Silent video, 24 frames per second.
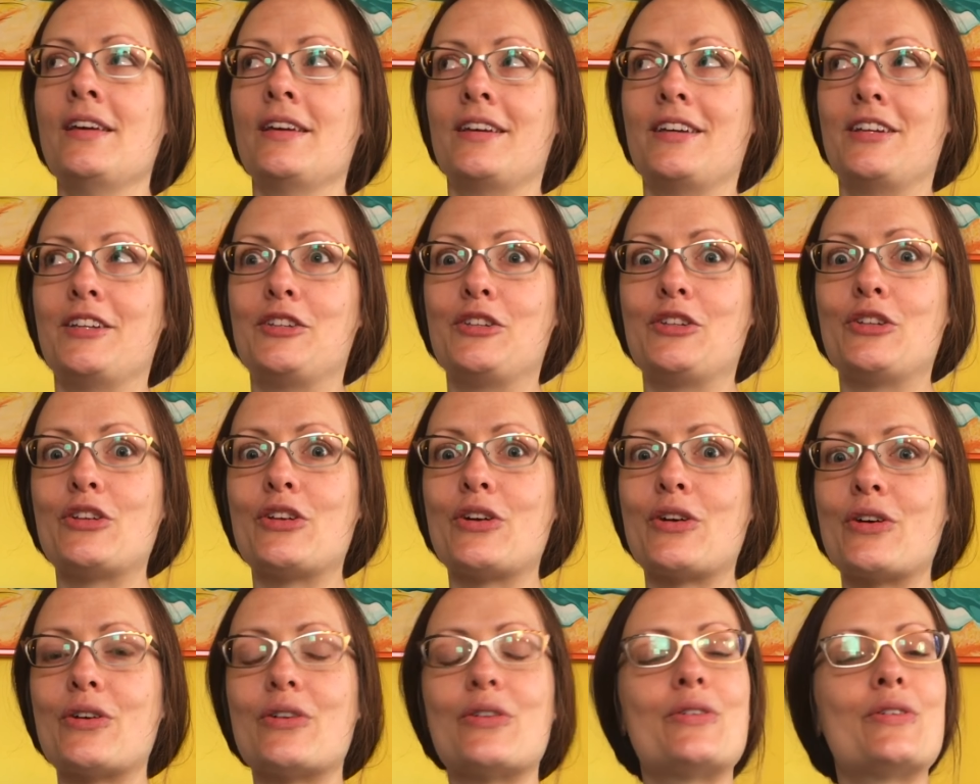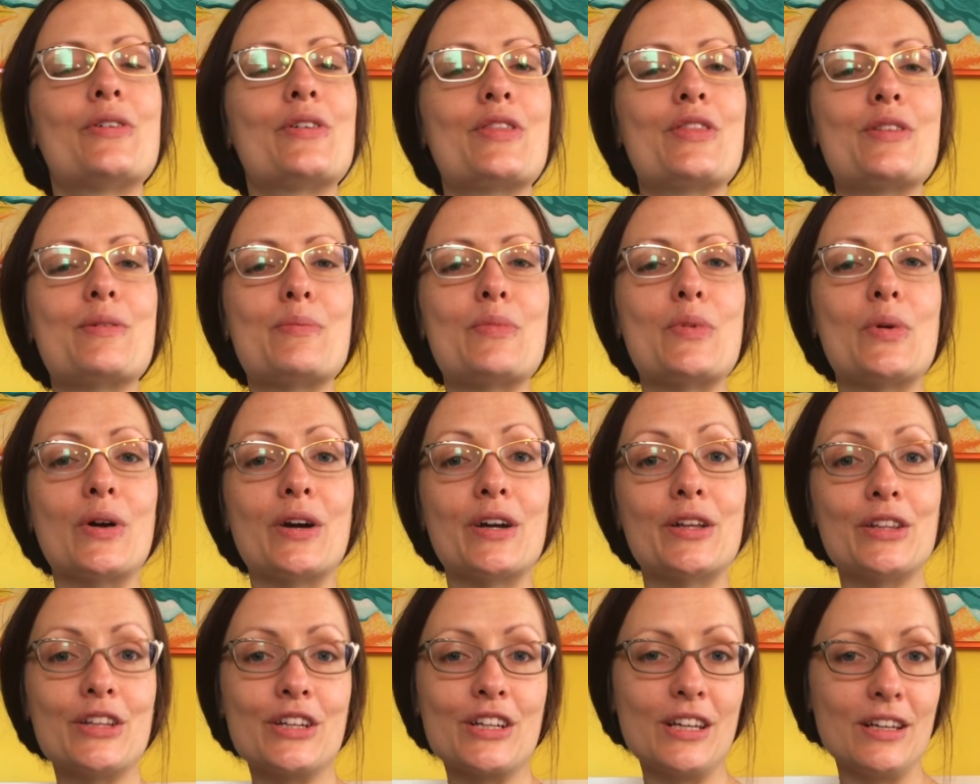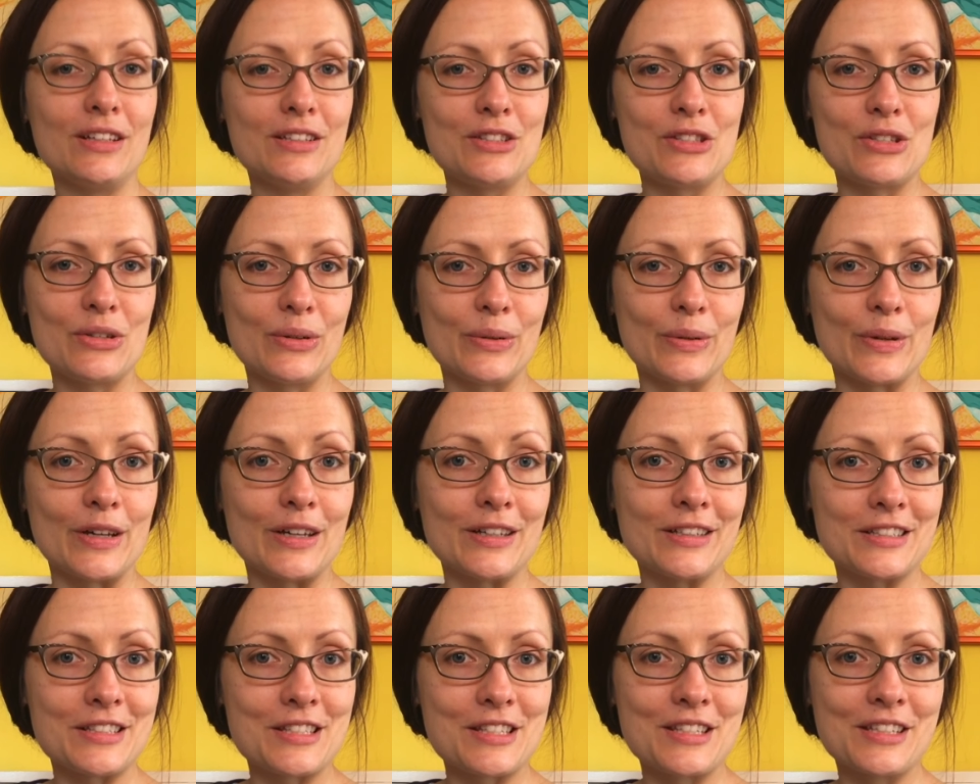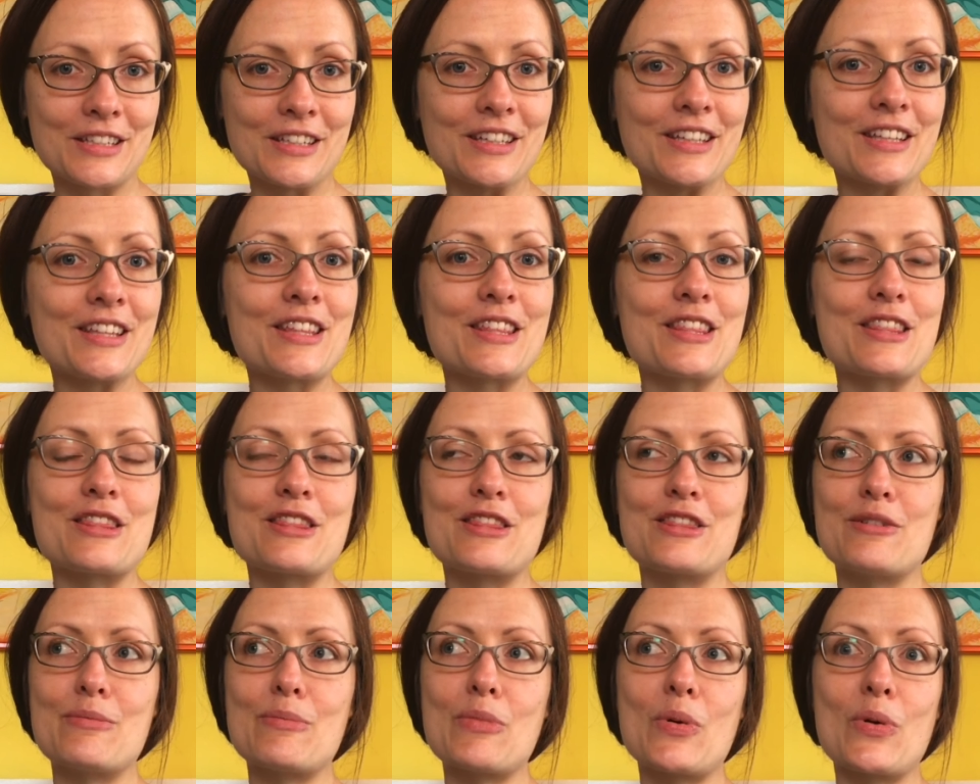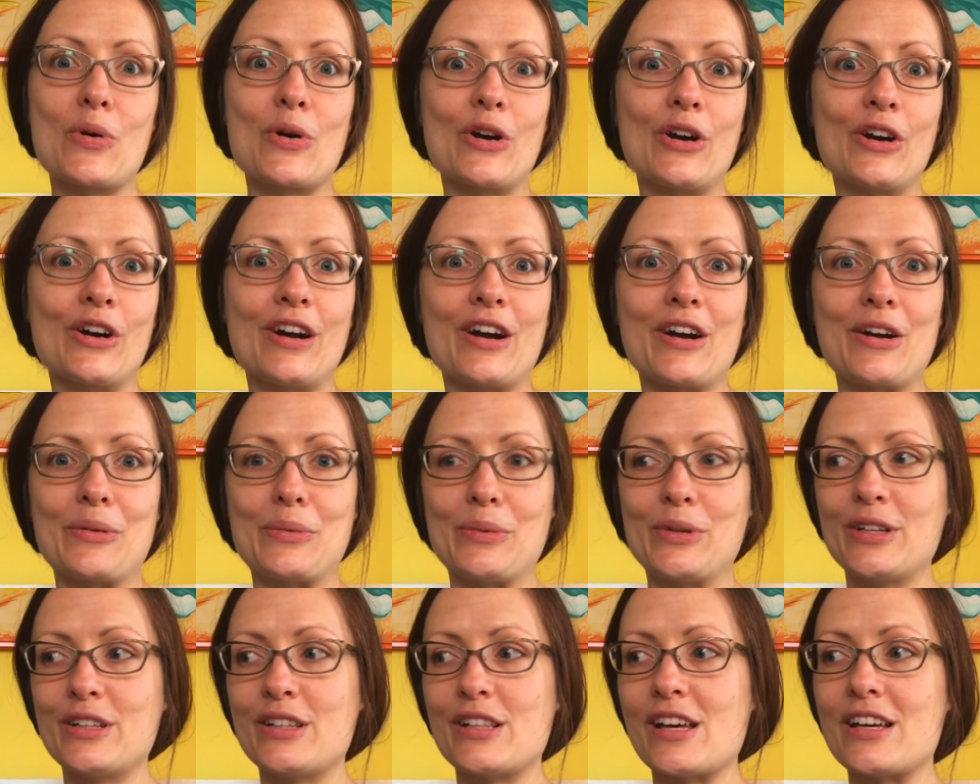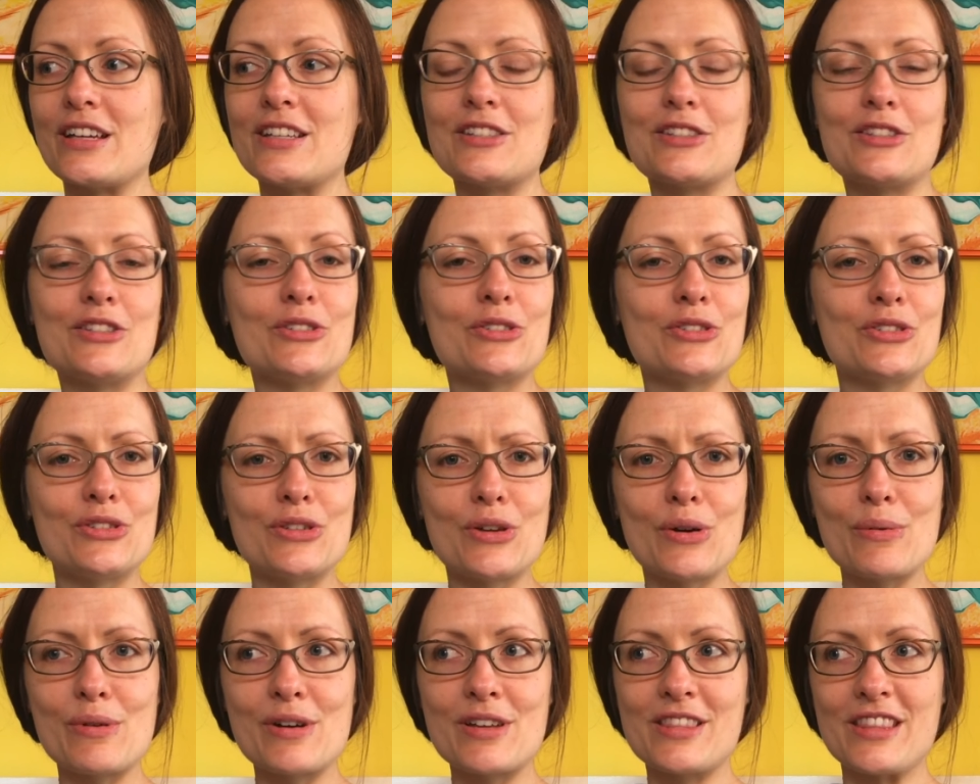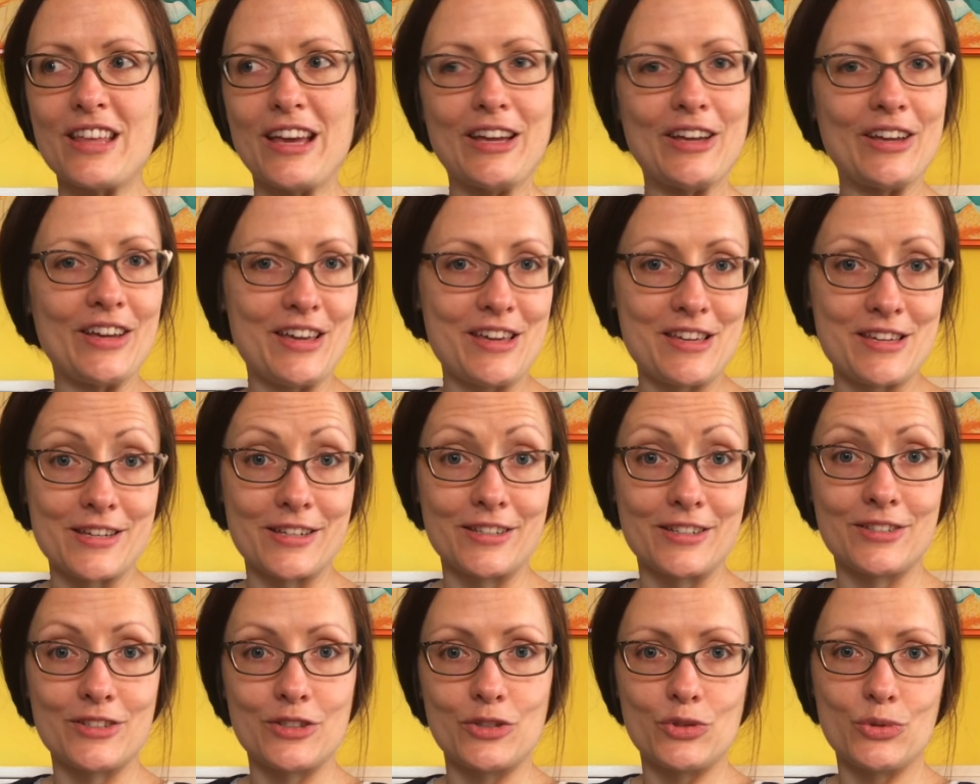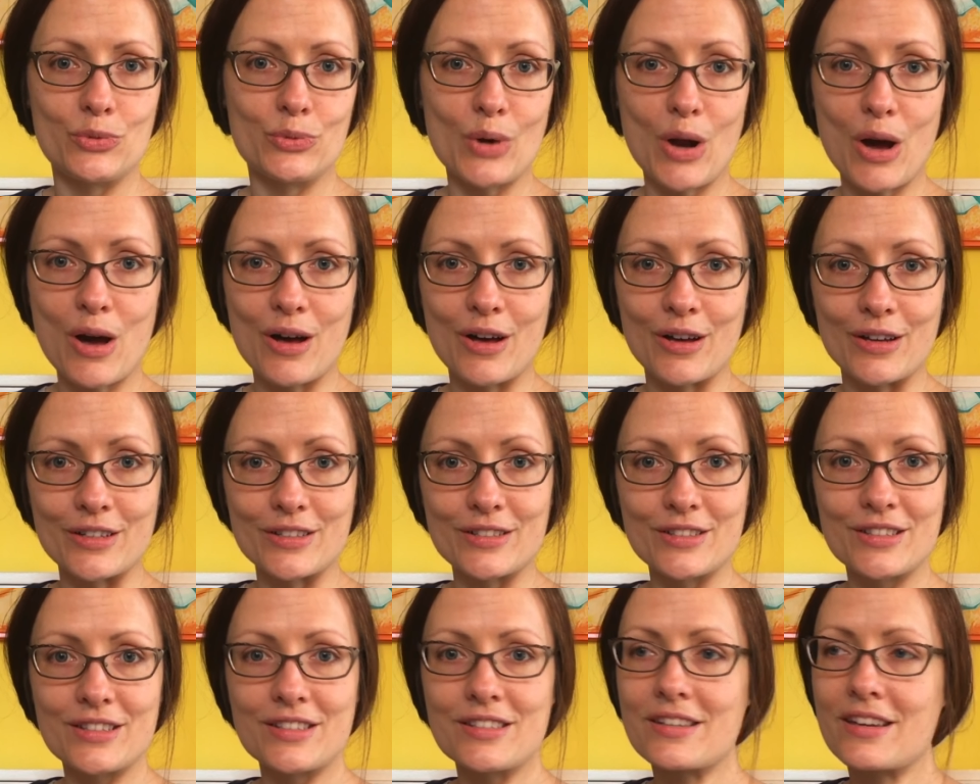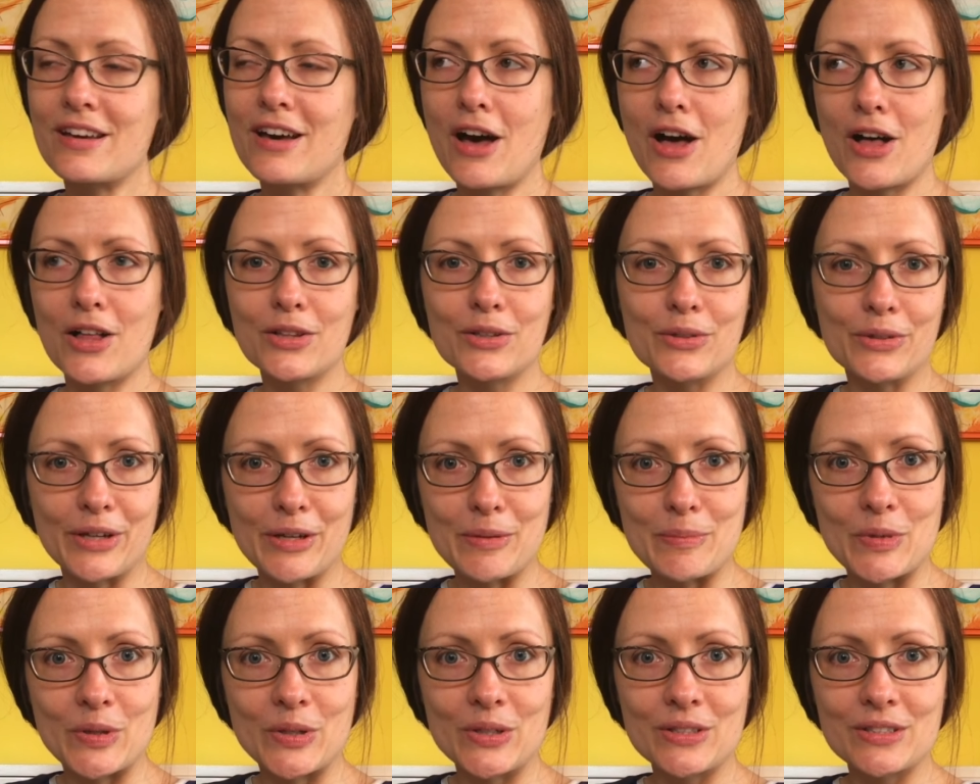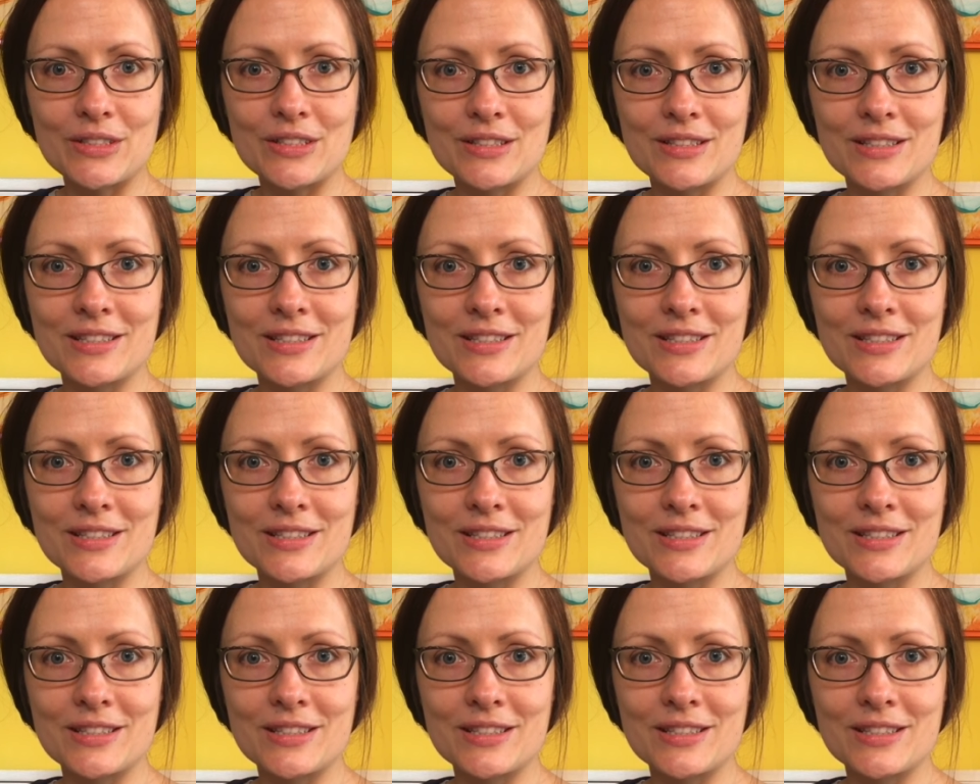And you know, the more I look into it, the more I realize there's no one that hand draws coloring books.